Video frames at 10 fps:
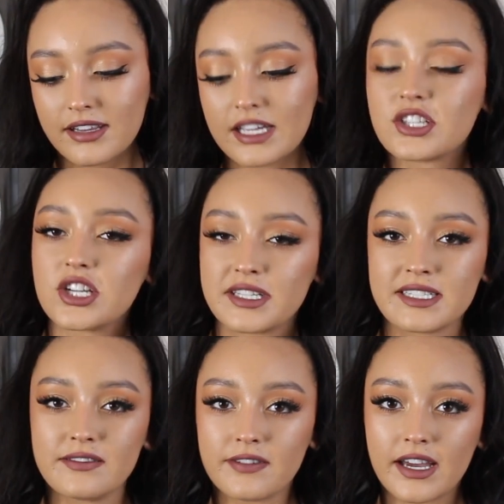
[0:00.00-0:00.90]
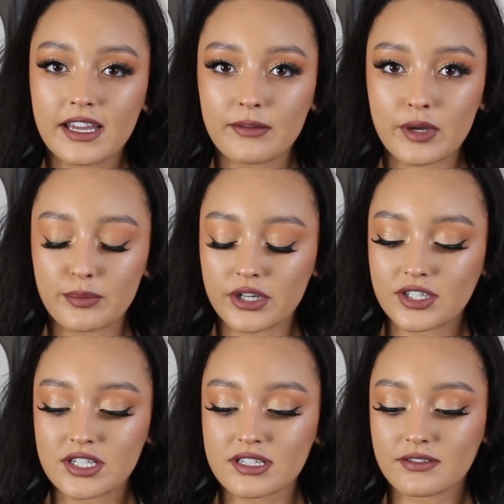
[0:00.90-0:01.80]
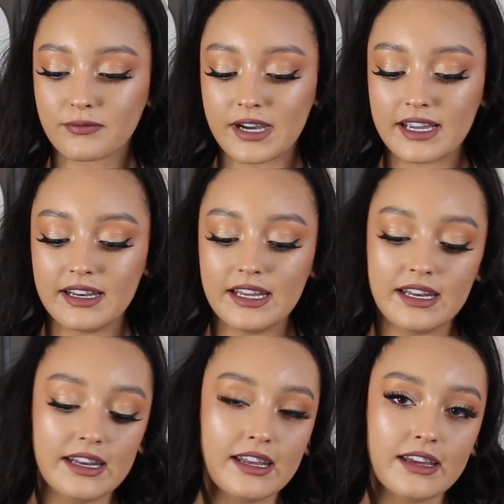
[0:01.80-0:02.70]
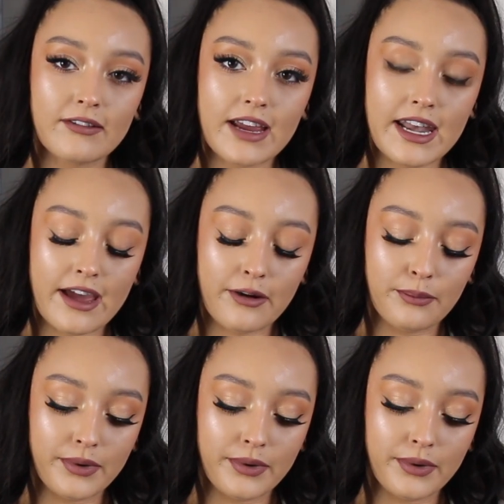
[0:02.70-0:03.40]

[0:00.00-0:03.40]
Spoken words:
Like justifying my purchase of why I needed it right now.